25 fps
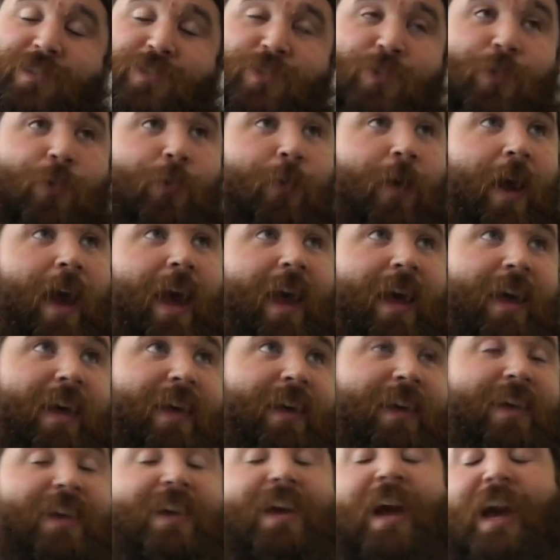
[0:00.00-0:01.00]
to
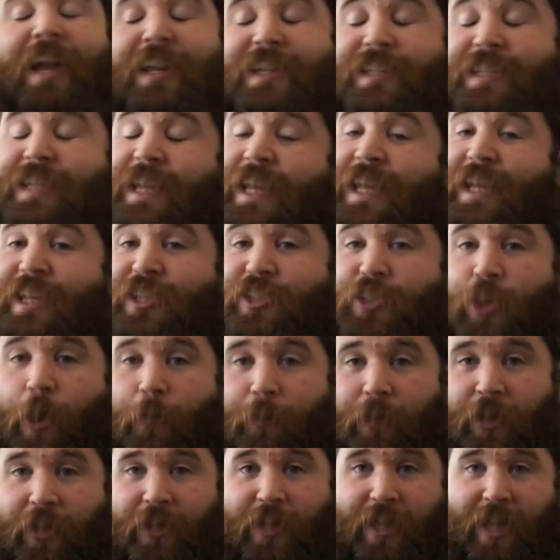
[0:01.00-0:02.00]
a D
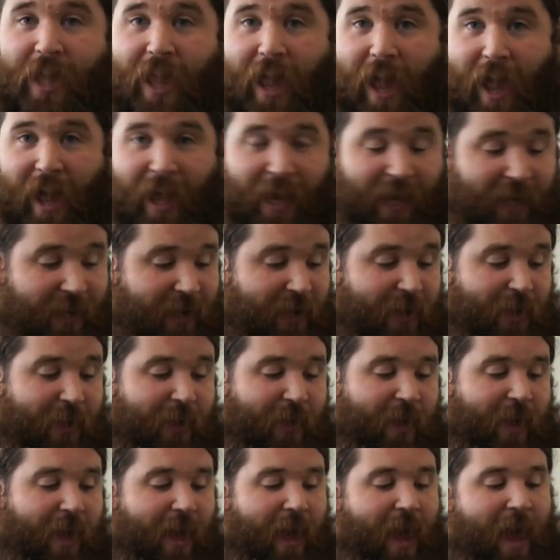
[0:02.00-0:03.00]
dominant 9,
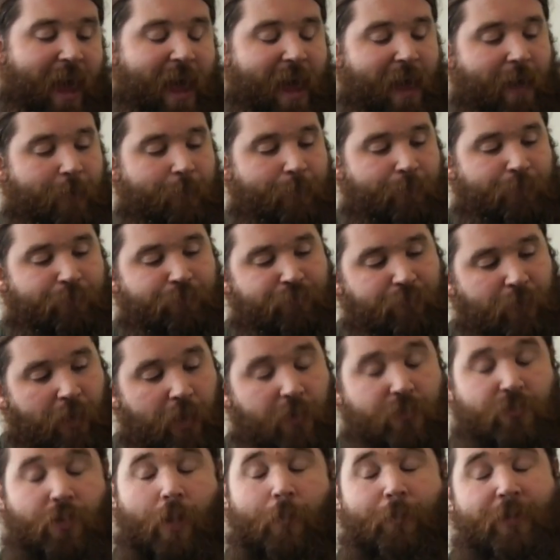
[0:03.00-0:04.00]

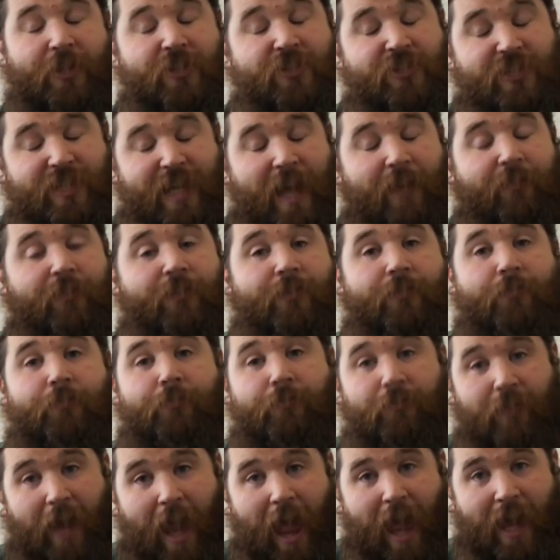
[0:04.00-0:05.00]
dominant 7,
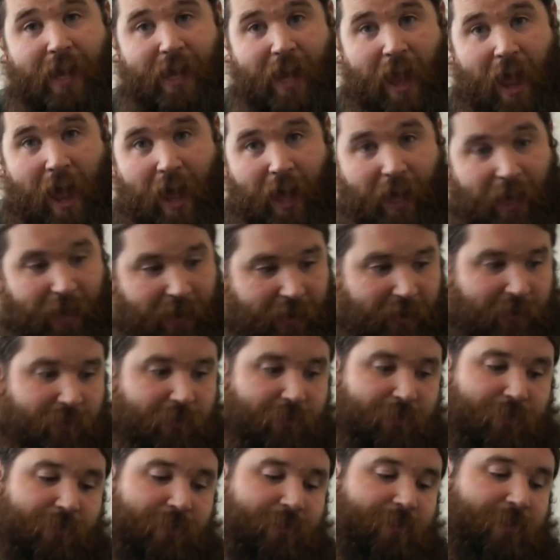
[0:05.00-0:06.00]
flat 9
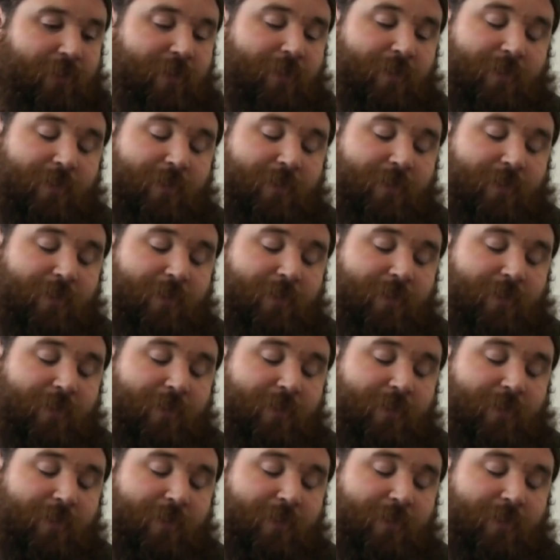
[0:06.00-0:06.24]
chord.